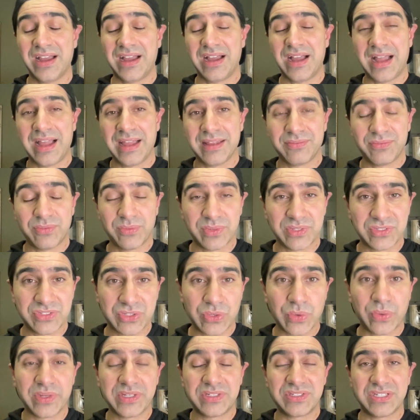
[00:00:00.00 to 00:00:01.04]
I was
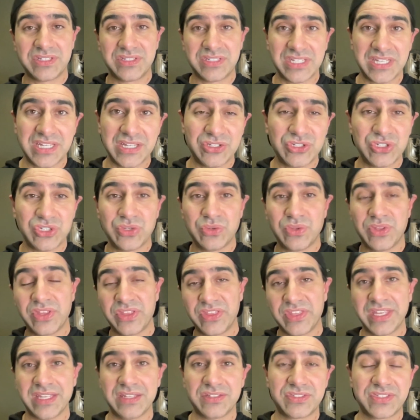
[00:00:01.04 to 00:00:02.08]
going to teach you the
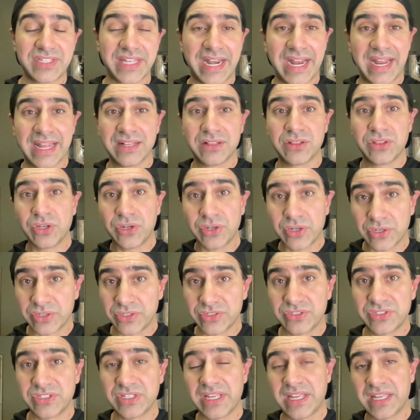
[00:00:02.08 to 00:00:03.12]
things that I
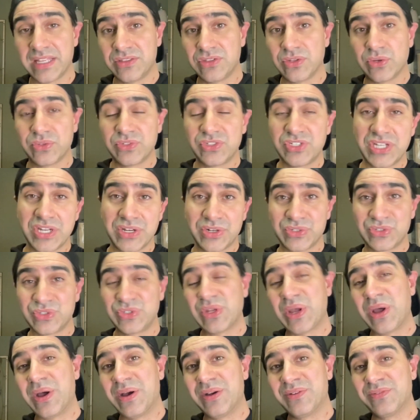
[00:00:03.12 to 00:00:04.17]
learned in those years
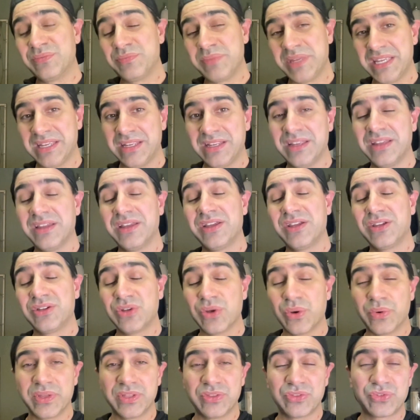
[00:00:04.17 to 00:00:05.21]
of me
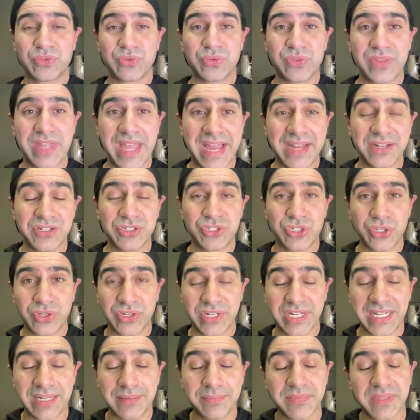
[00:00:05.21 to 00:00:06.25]
going through that
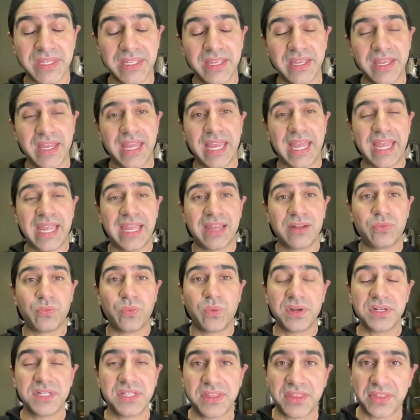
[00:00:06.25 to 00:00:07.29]
journey. And
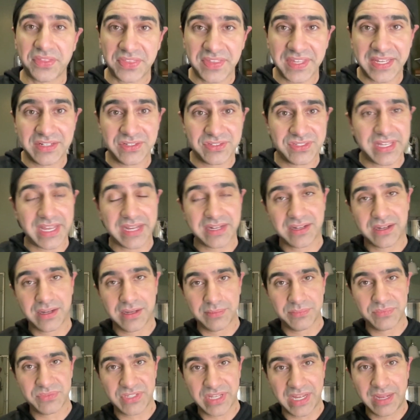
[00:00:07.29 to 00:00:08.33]
one of the things that
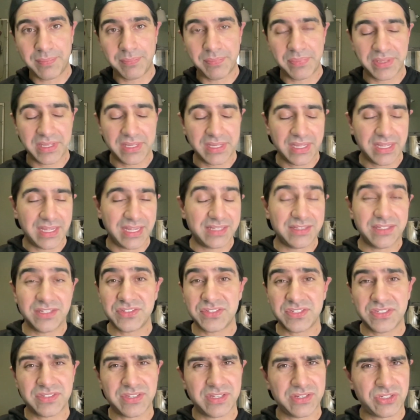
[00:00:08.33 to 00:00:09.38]
comes up, and
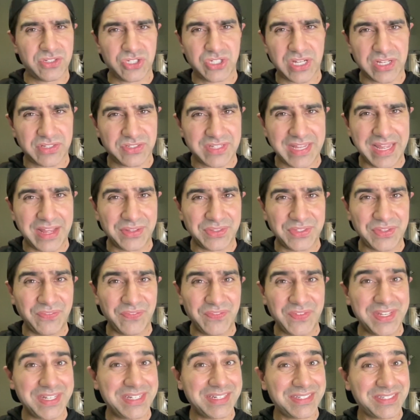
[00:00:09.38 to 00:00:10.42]
this isn't just health and
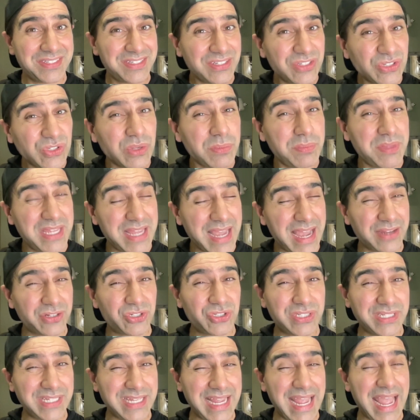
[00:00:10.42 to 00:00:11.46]
fitness, this could be
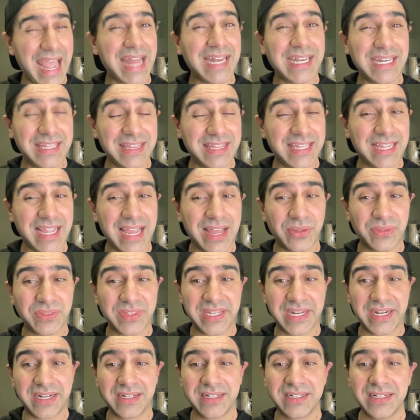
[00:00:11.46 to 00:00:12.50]
actually anything out
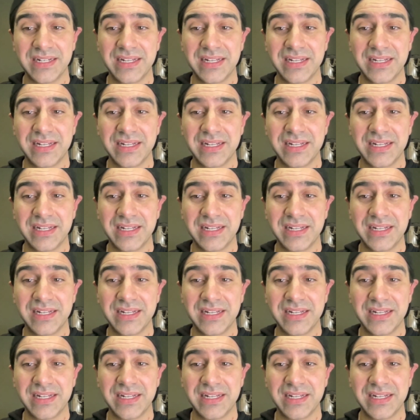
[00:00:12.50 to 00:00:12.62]
there,